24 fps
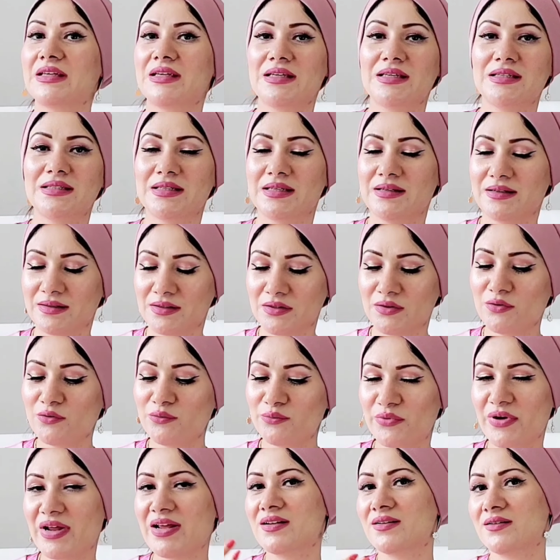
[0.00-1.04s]
is a new
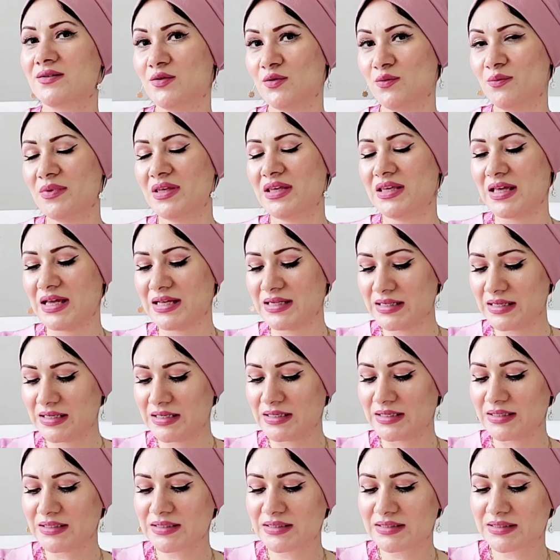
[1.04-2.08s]
brand to me, at
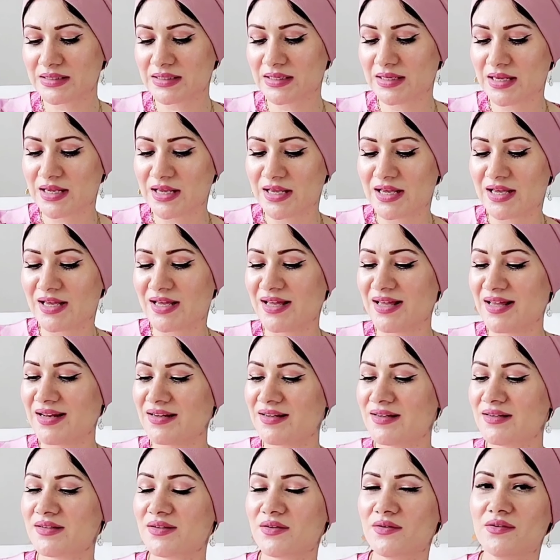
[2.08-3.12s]
least, and
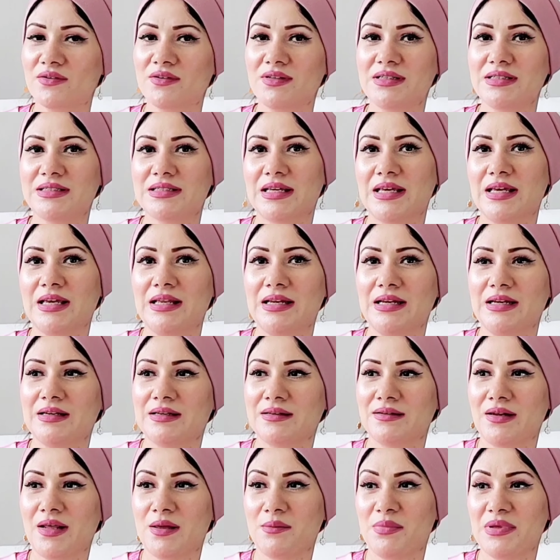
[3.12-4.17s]
it's called
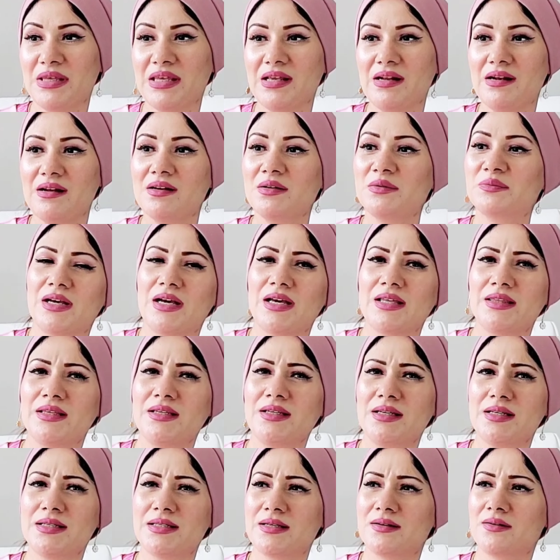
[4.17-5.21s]
Nabil. I
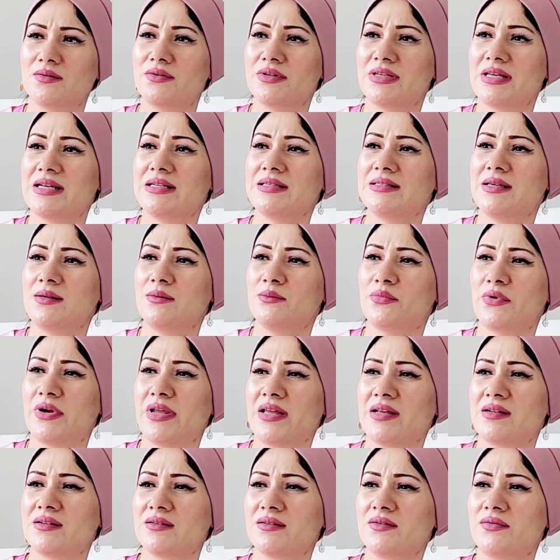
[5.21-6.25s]
think it's an Oriental
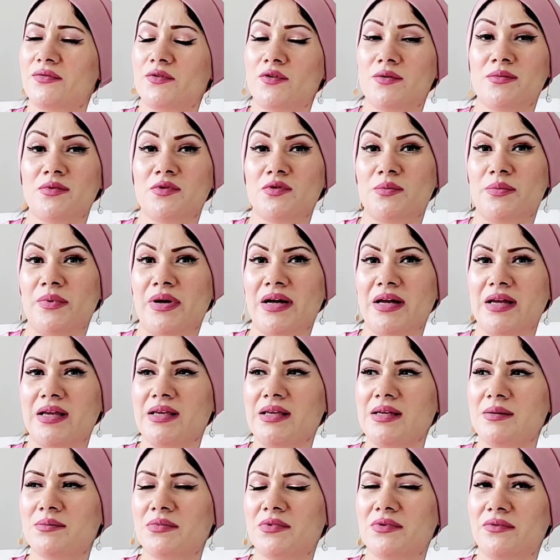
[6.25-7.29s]
brand from
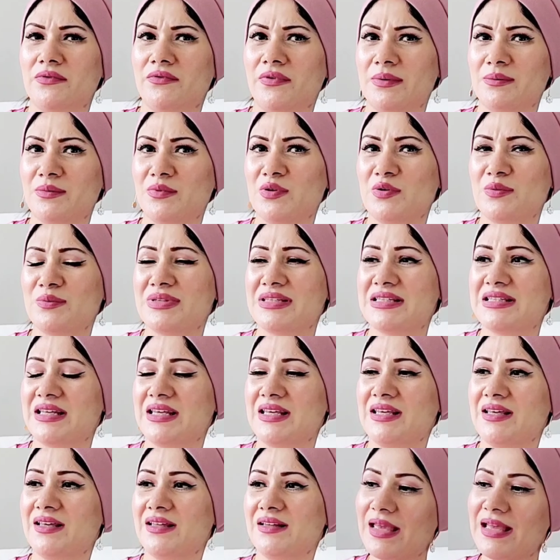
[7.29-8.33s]
Dubai, if I'm not
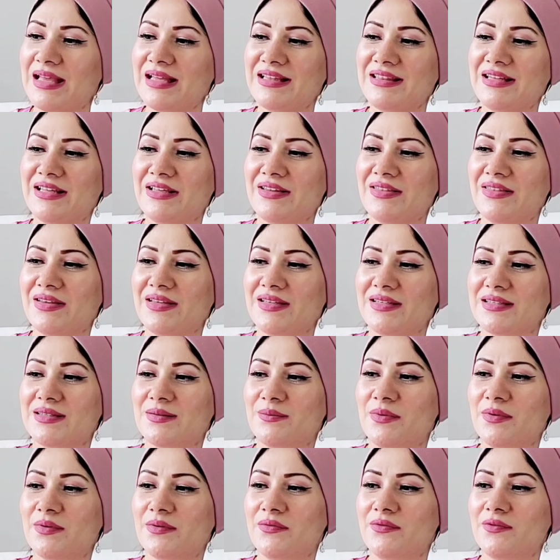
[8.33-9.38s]
mistaken. And this
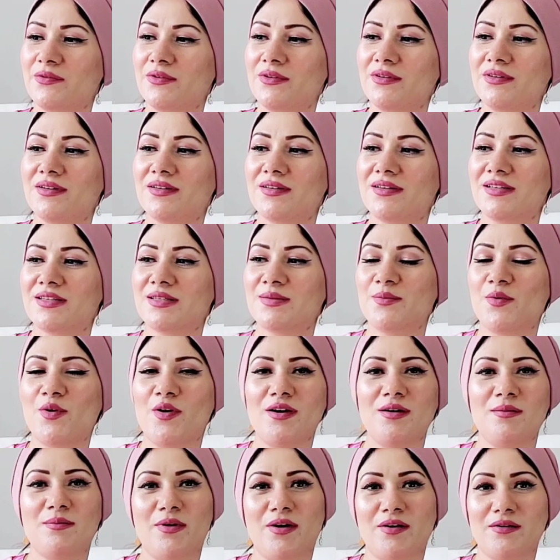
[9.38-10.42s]
beautiful
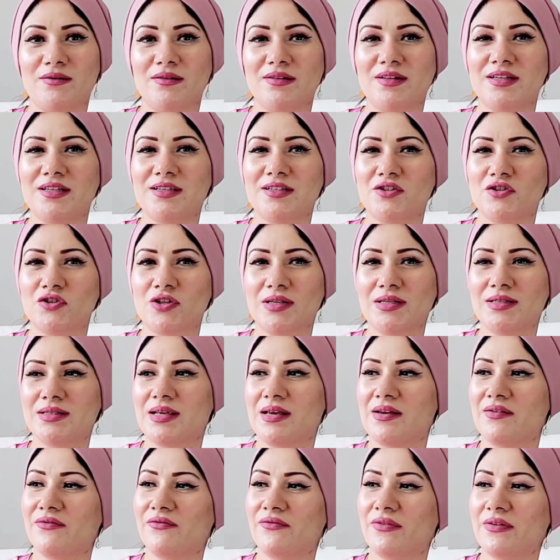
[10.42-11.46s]
small bottle is just
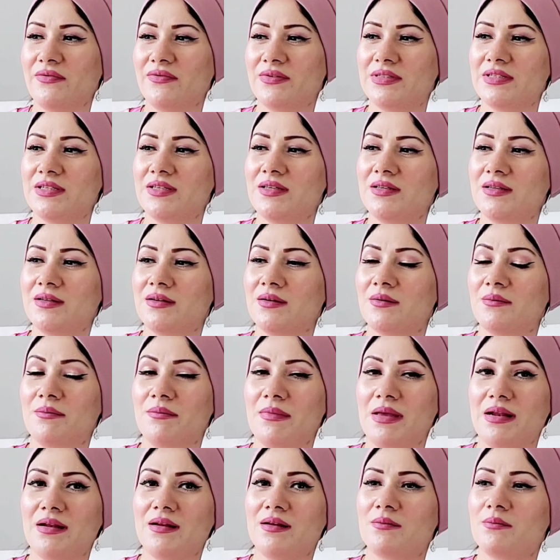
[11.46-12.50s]
a 15
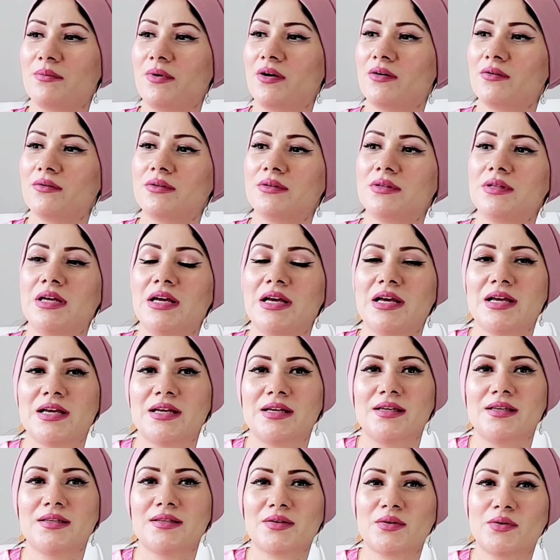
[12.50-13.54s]
ml bottle.
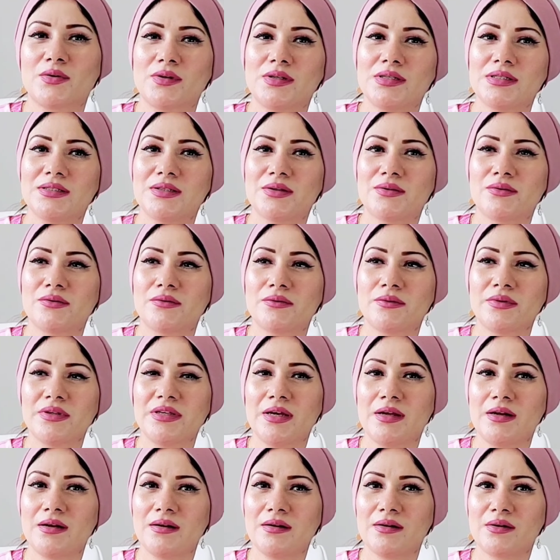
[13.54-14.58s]
It's called
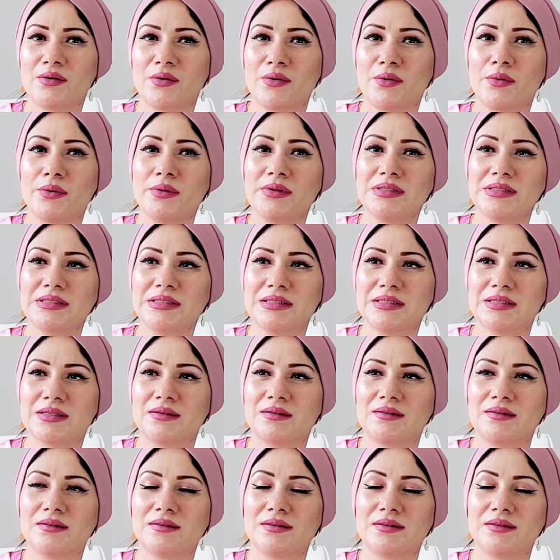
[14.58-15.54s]
Royal Gold